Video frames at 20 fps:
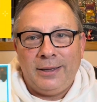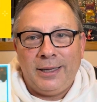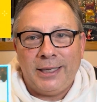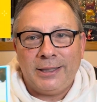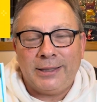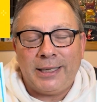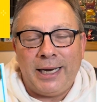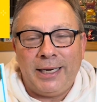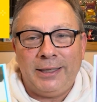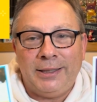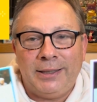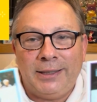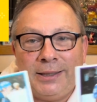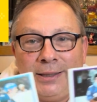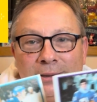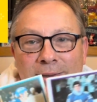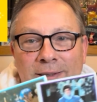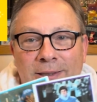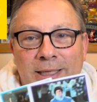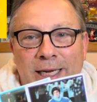That's kind of
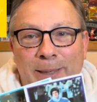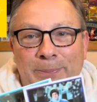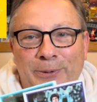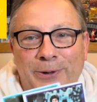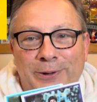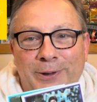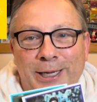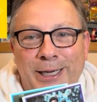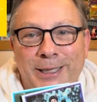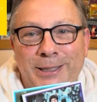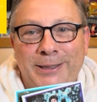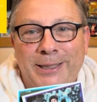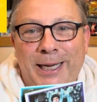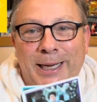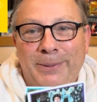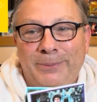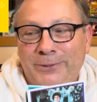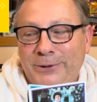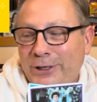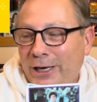the type of things
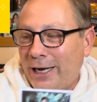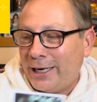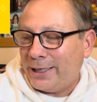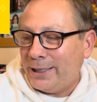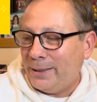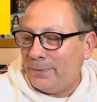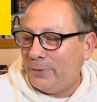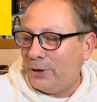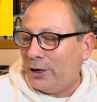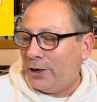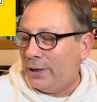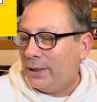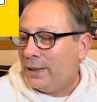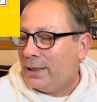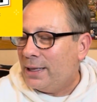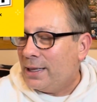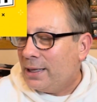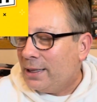I'm talking about.